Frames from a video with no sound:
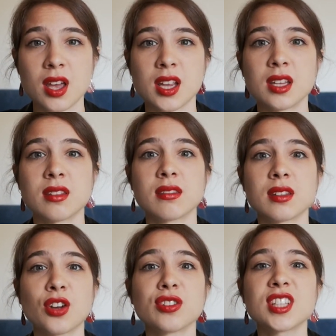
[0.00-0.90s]
in
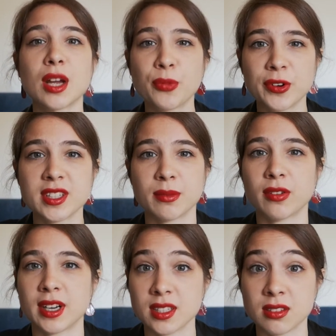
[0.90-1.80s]
contemporary democratic